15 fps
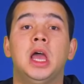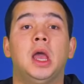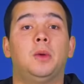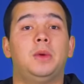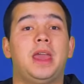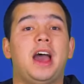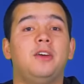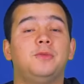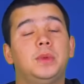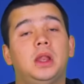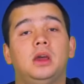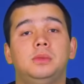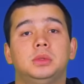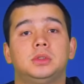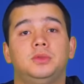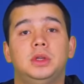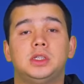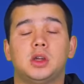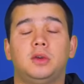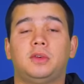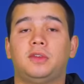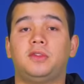and we have been able to reach
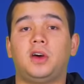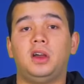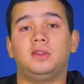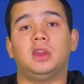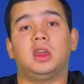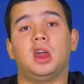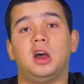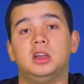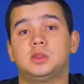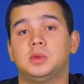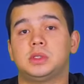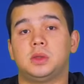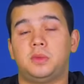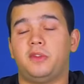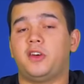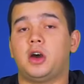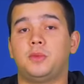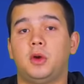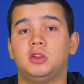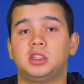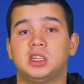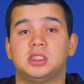over 5 GHz with some of our
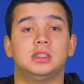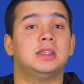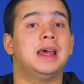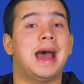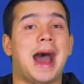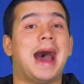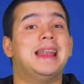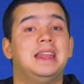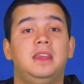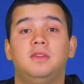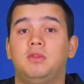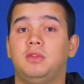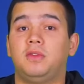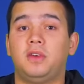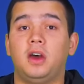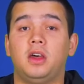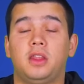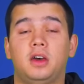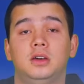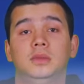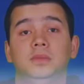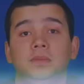processors and even
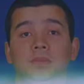further.